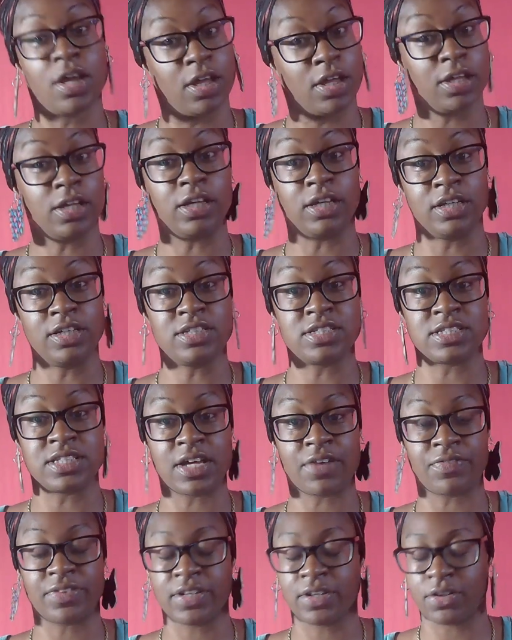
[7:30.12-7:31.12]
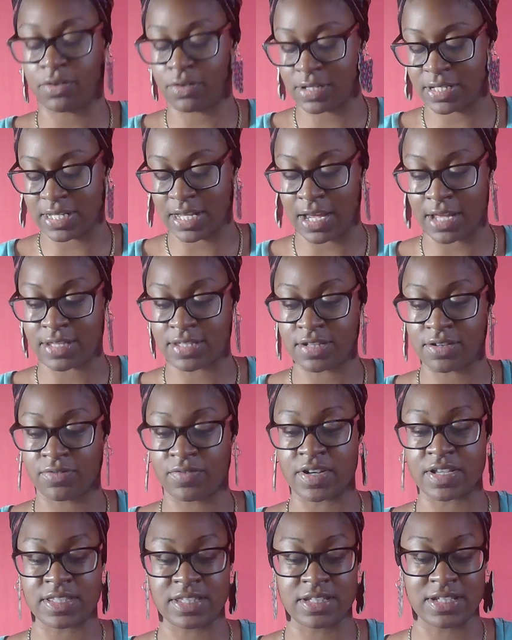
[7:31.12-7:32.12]
he's definitely going to tie into the
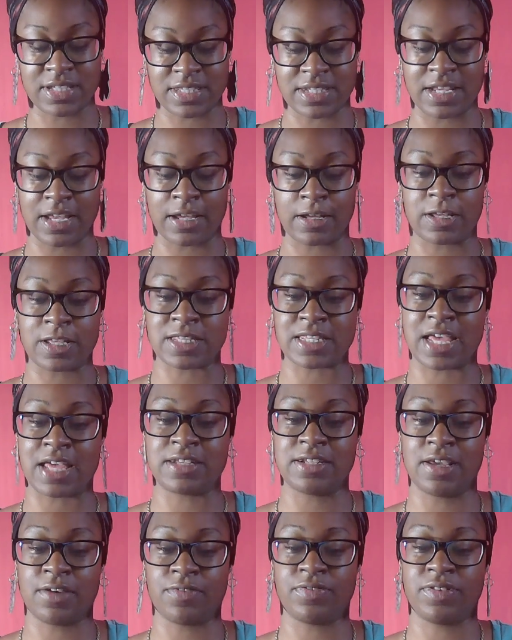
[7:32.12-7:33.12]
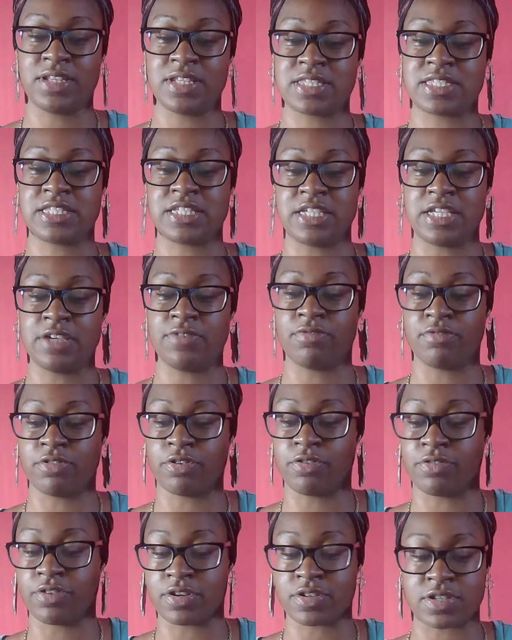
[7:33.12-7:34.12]
rest of this deck, because I definitely see, even
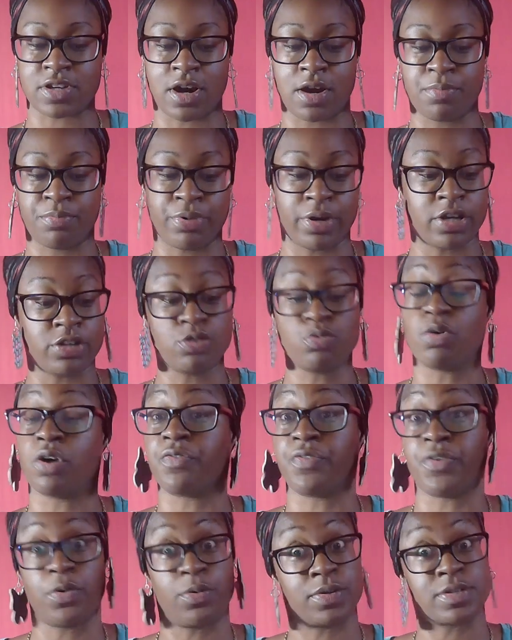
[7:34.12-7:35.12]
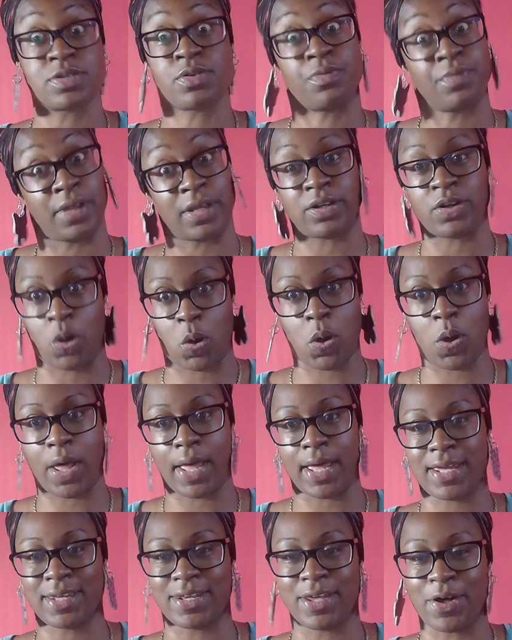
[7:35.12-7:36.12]
though there's heartbreak, you are focused on that
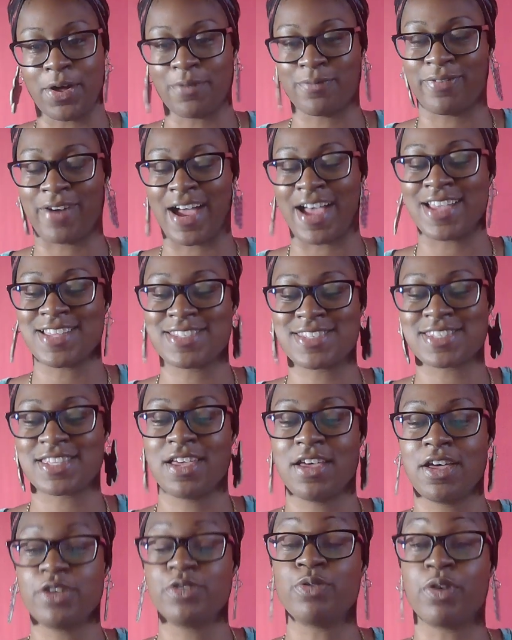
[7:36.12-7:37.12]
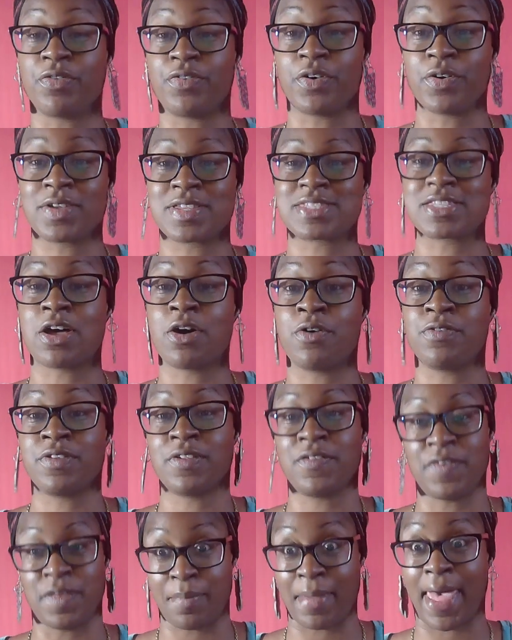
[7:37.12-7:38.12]
coin. Right? You are focused
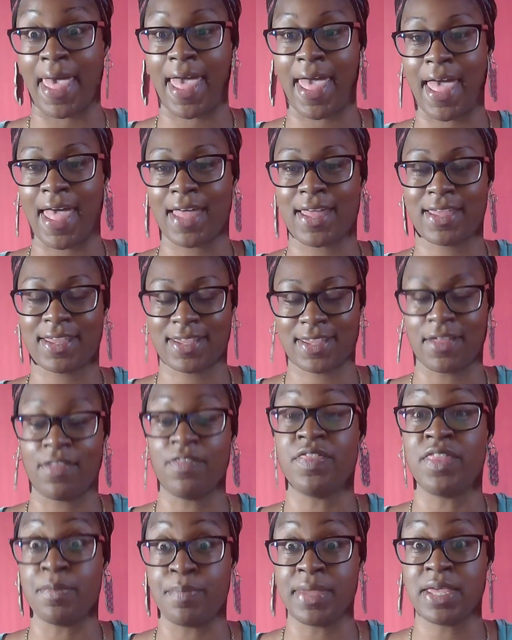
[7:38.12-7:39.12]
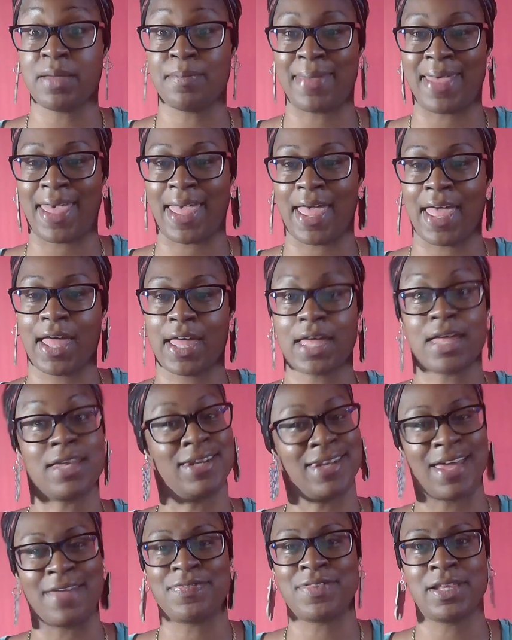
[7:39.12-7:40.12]
on the bag. The big bag,
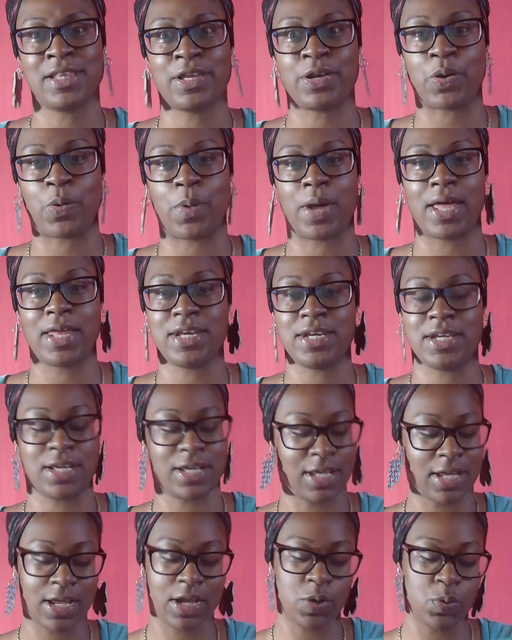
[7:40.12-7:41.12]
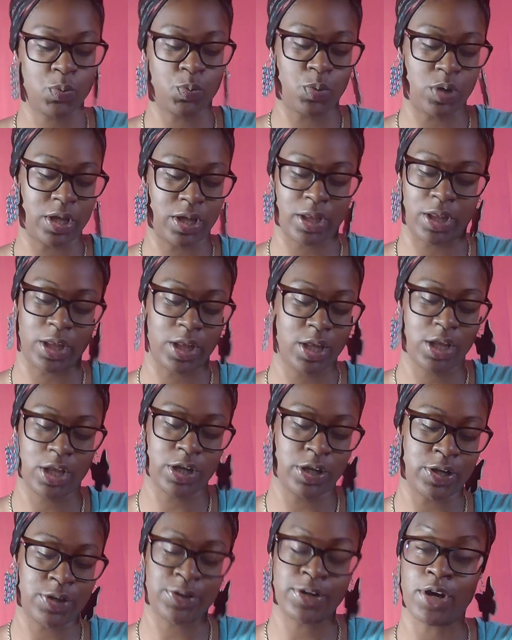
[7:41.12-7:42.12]
not the little one.
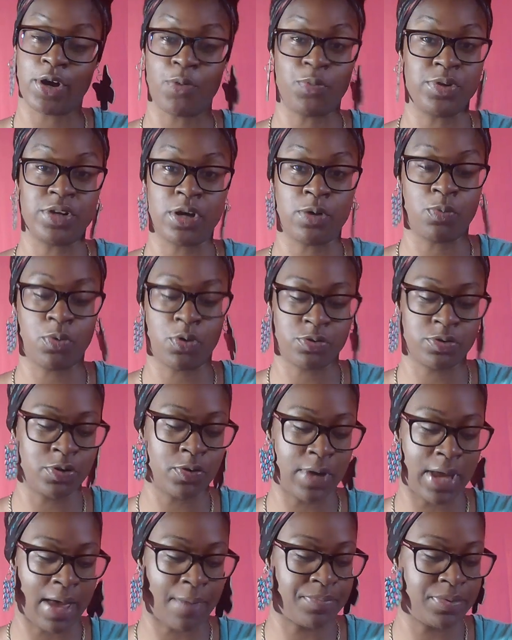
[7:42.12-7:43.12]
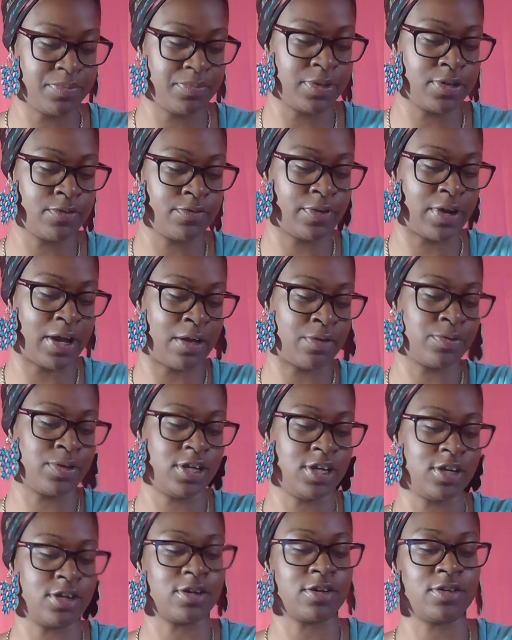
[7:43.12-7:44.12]
No, we don't want no Happy Meal around
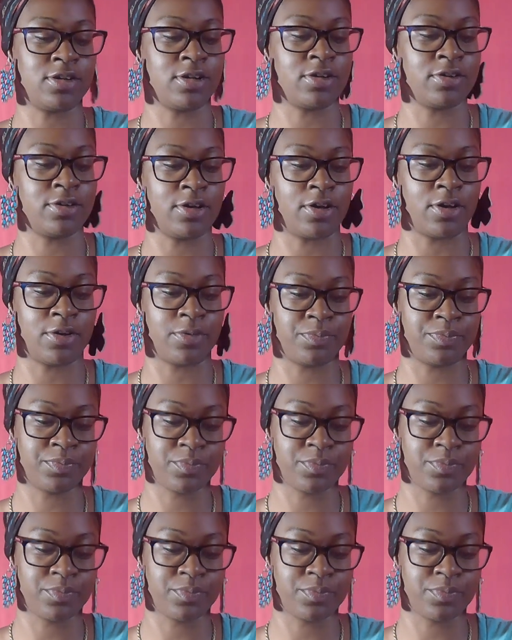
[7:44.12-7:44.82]
here. No.